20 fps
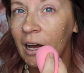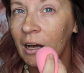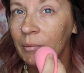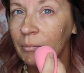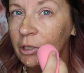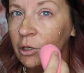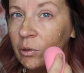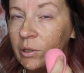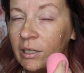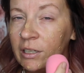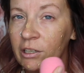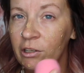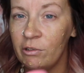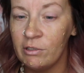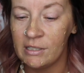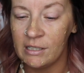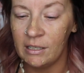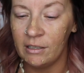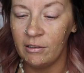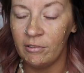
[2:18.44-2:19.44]
you can
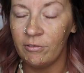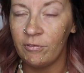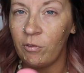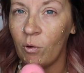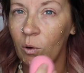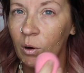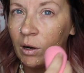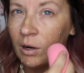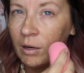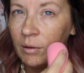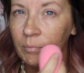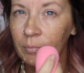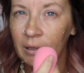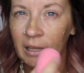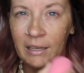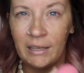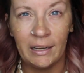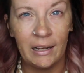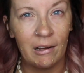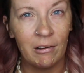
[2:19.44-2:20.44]
use it for
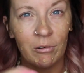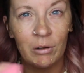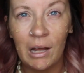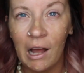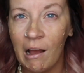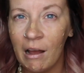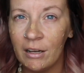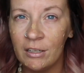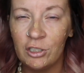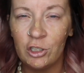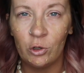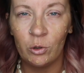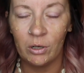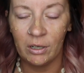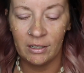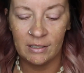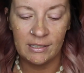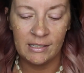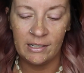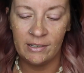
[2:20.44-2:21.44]
blending out
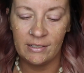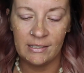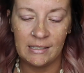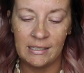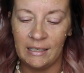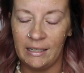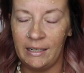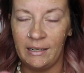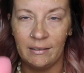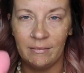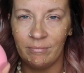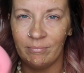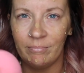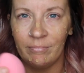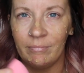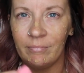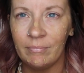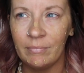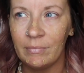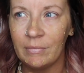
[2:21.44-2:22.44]
contour. Seriously,
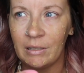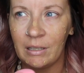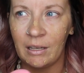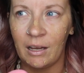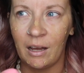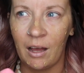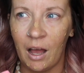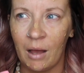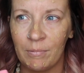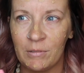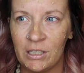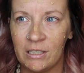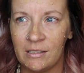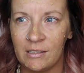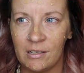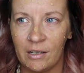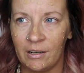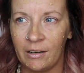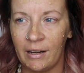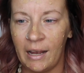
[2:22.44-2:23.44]
the
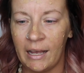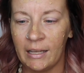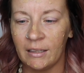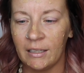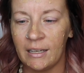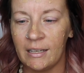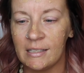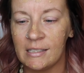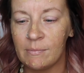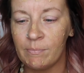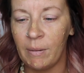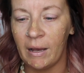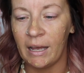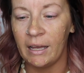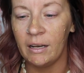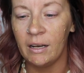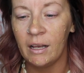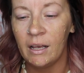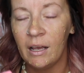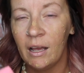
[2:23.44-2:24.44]
options are endless,
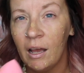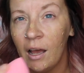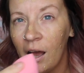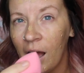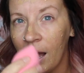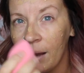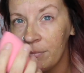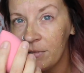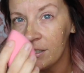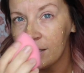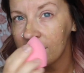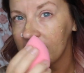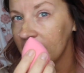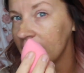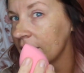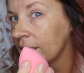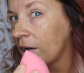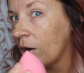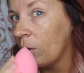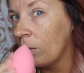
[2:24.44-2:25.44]
but I'm just
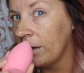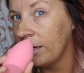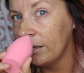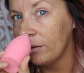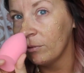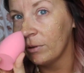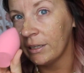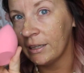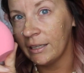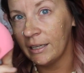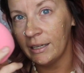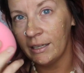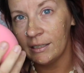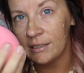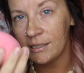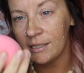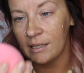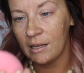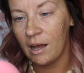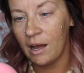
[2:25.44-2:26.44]
going to go in with
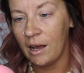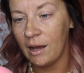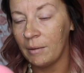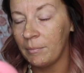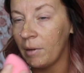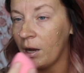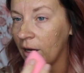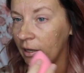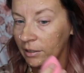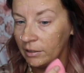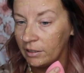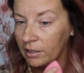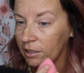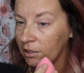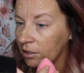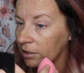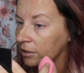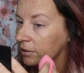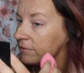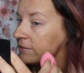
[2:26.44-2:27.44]
it on the
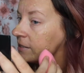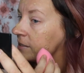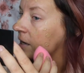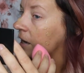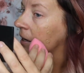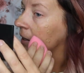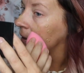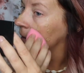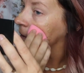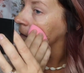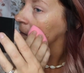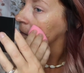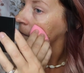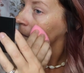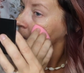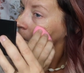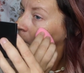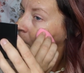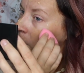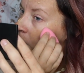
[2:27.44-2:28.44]
curved side
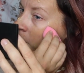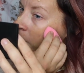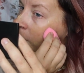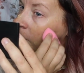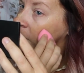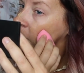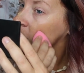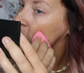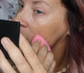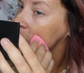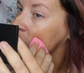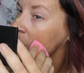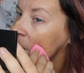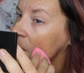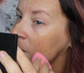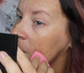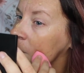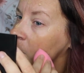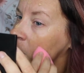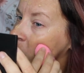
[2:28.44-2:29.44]
and
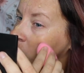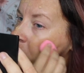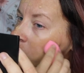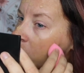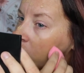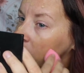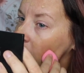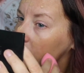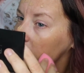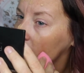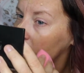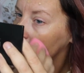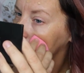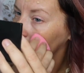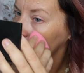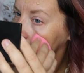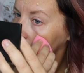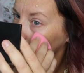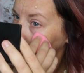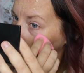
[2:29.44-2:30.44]
start
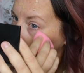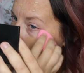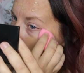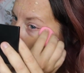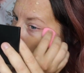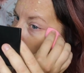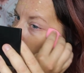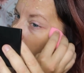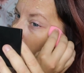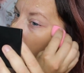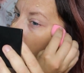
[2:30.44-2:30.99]
blending it out.